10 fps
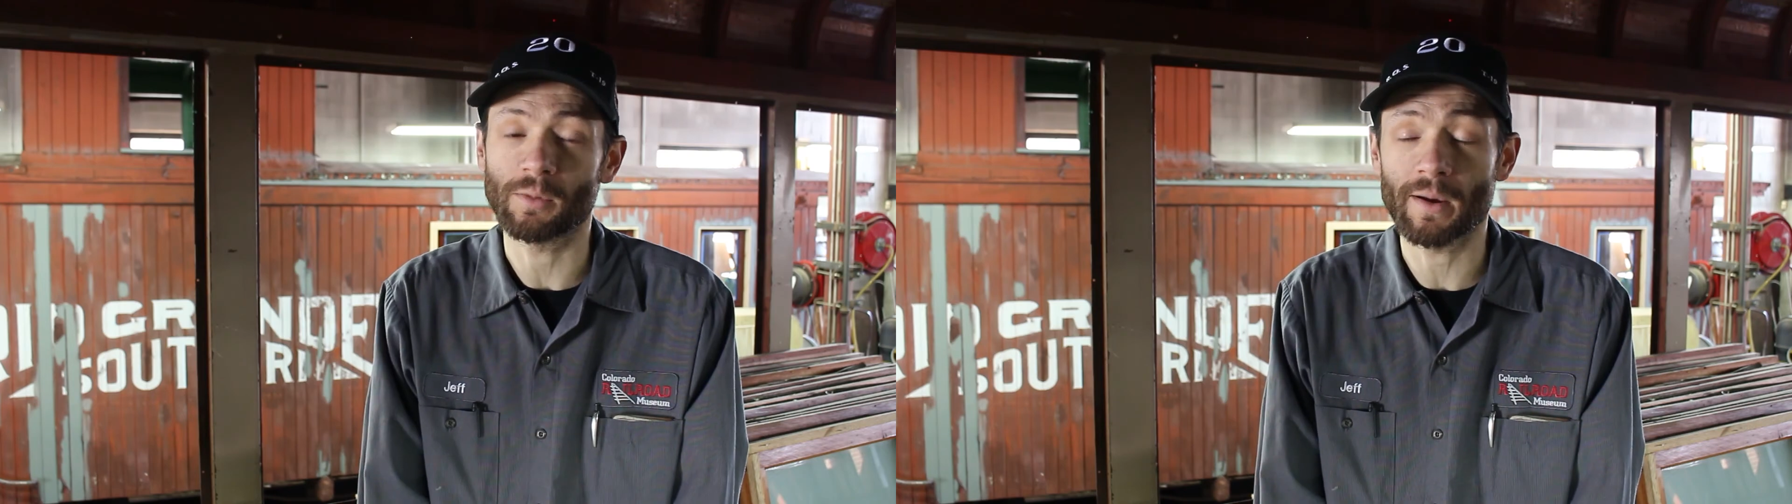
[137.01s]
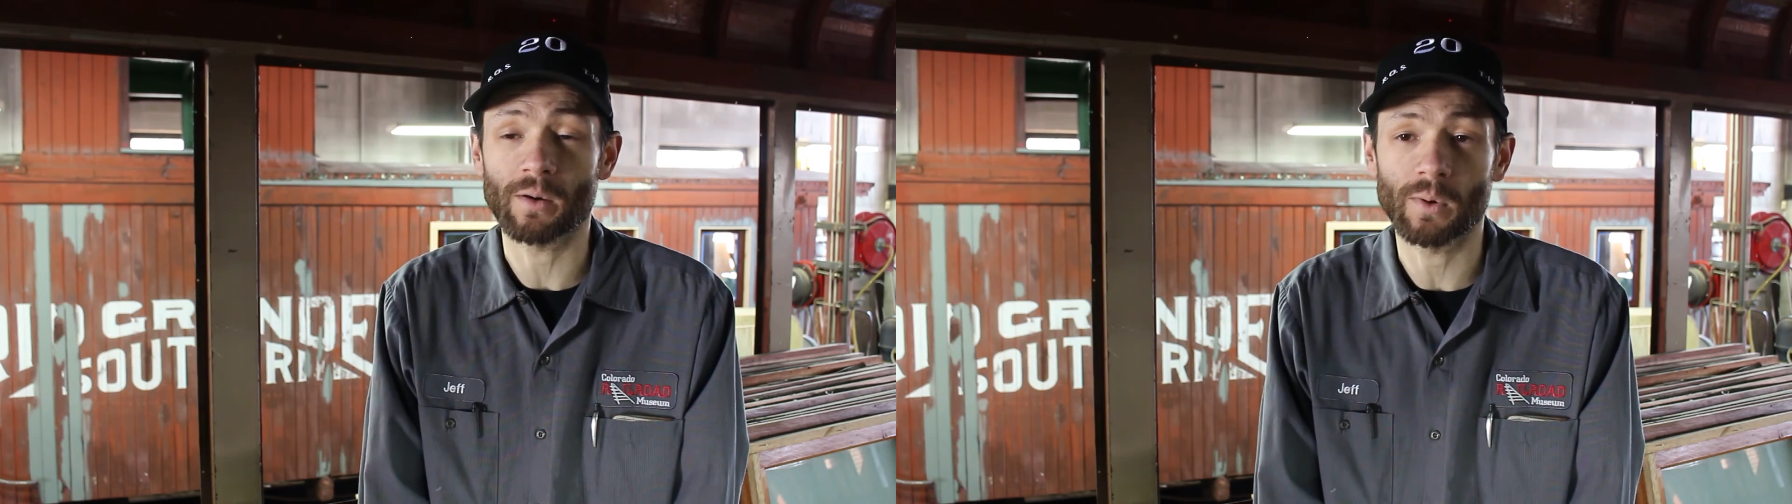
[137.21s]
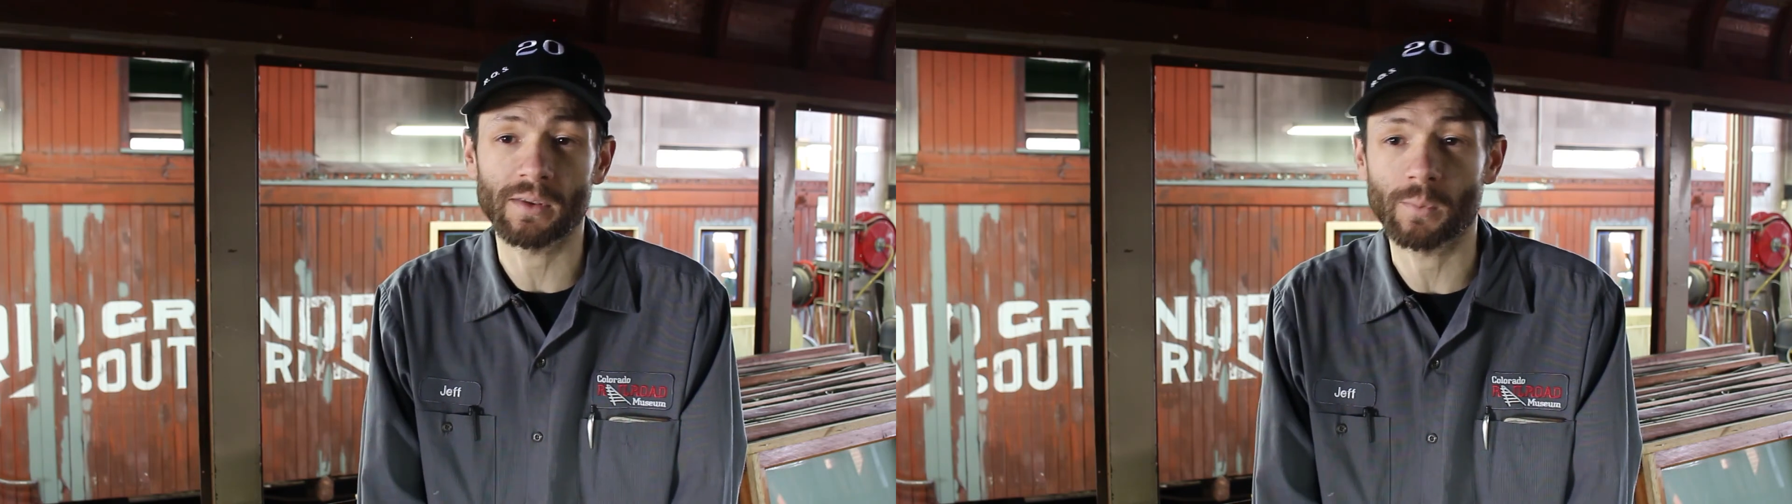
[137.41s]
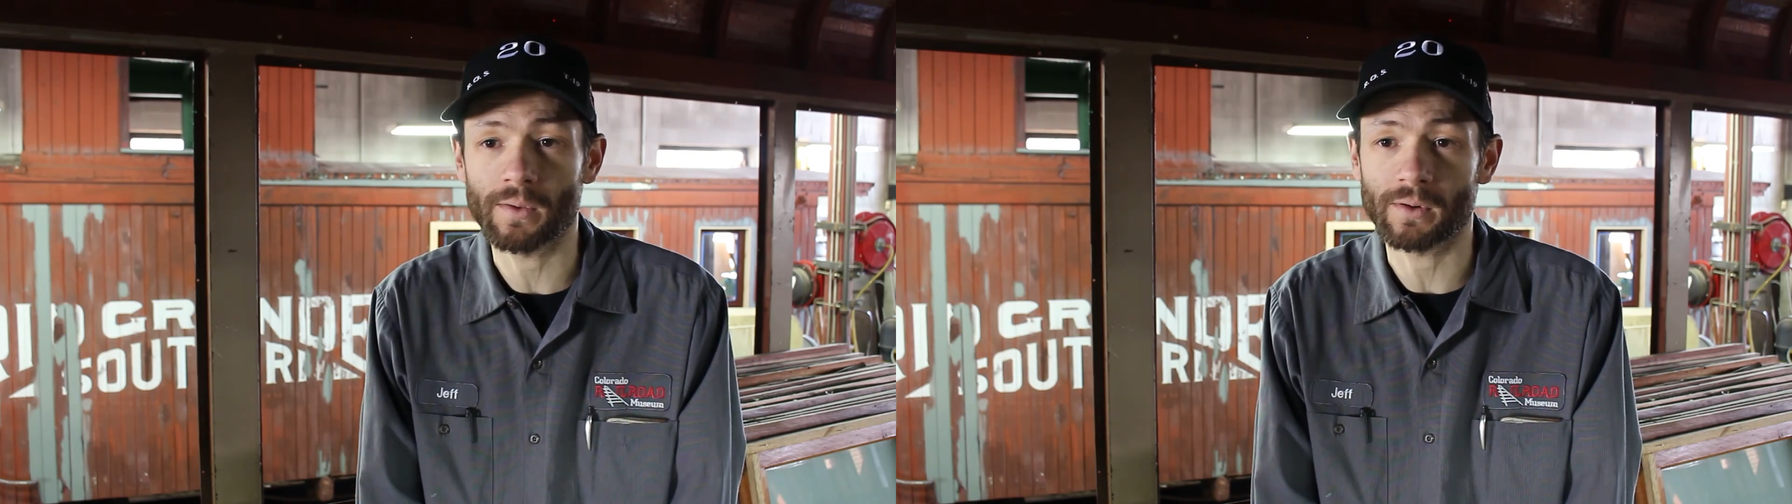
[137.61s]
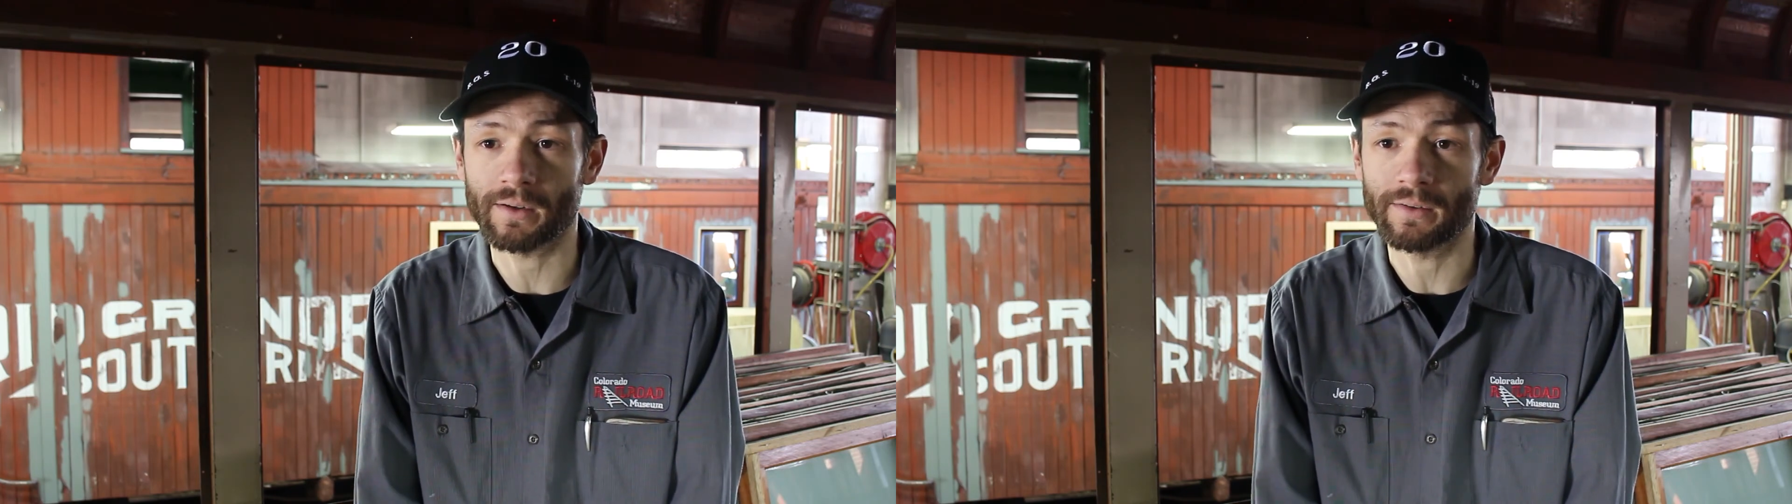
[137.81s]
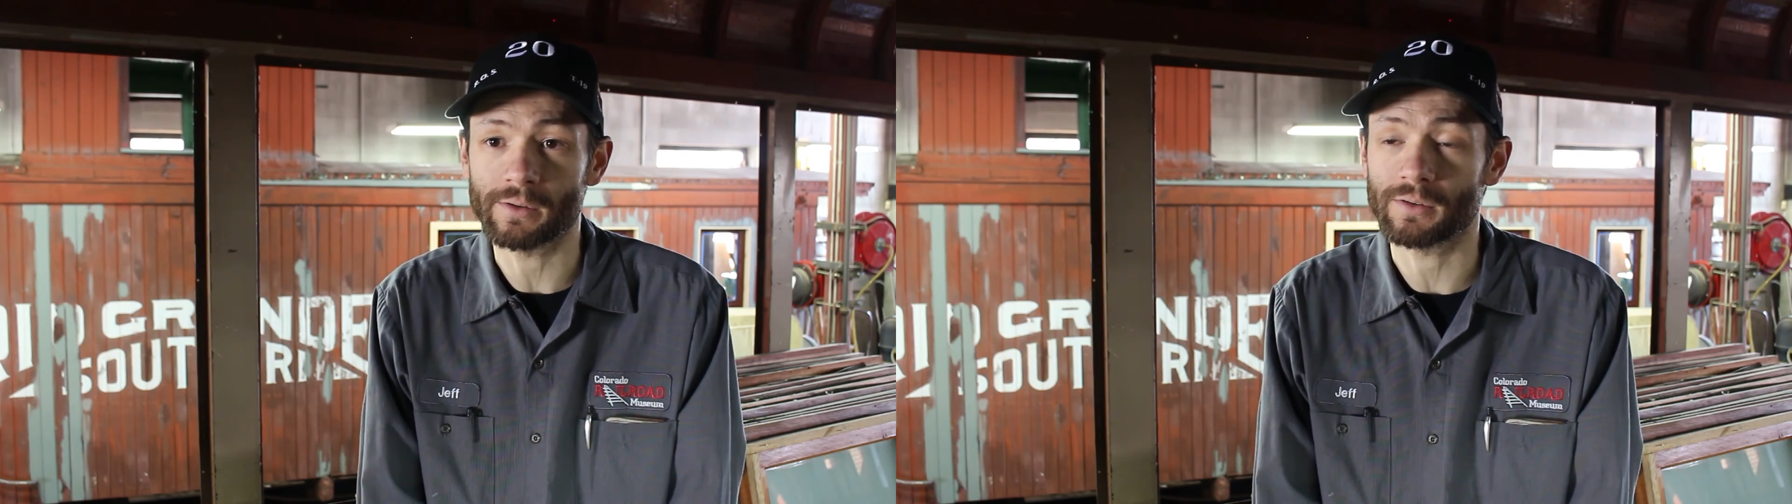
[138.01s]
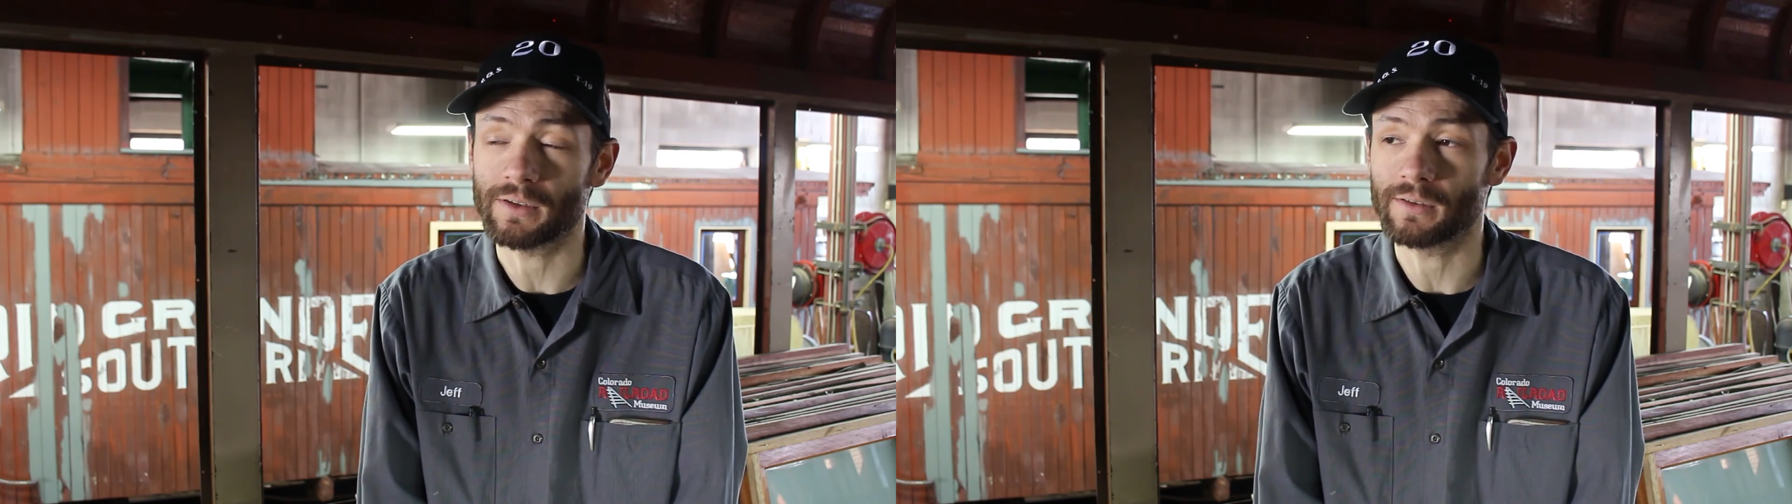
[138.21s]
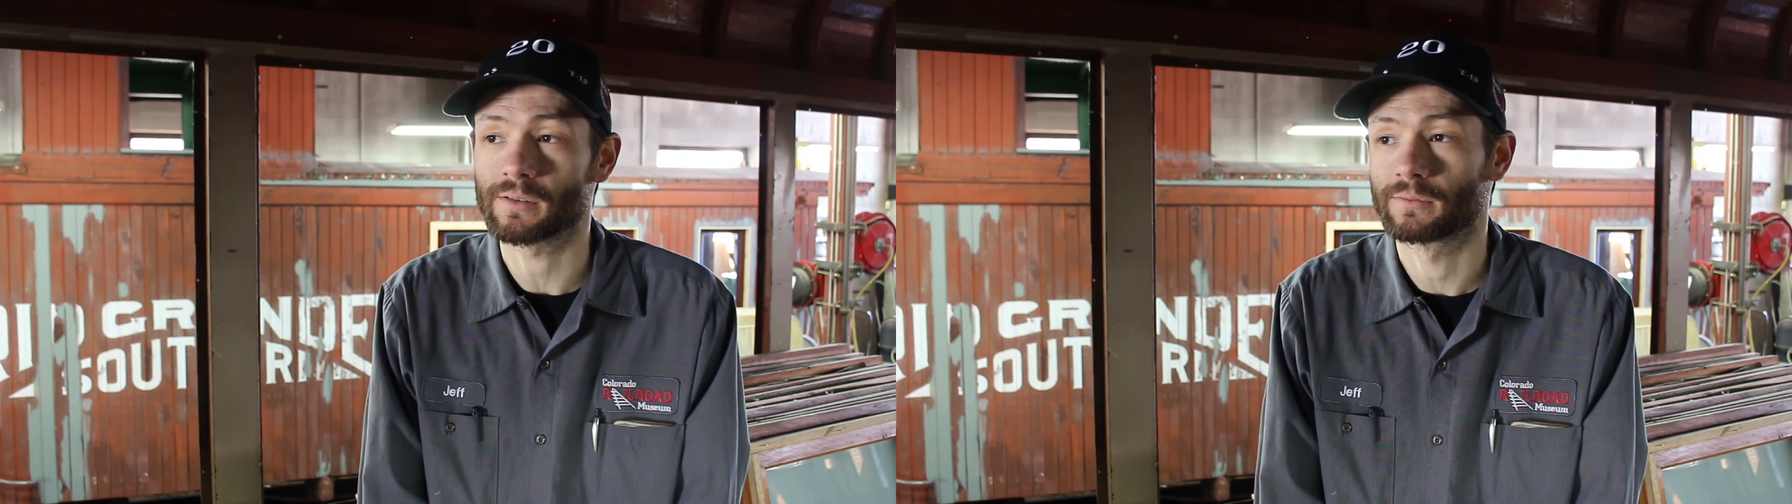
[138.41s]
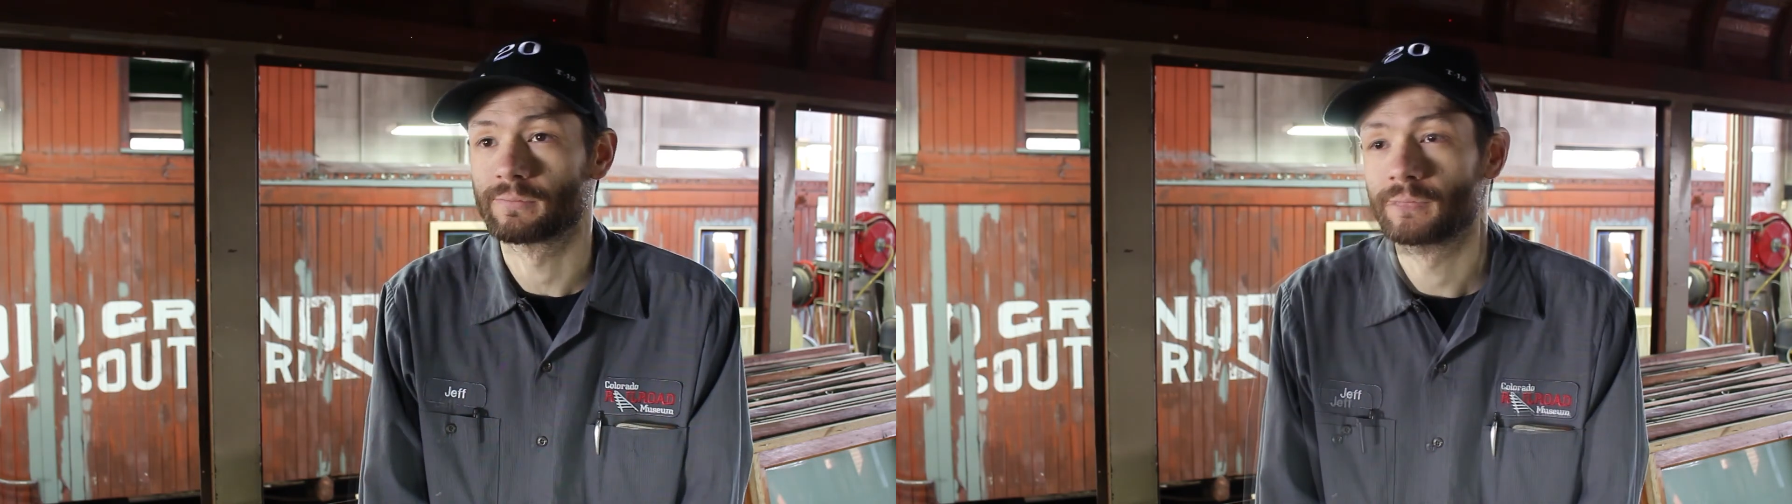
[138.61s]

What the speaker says: no matter what the weather condition is.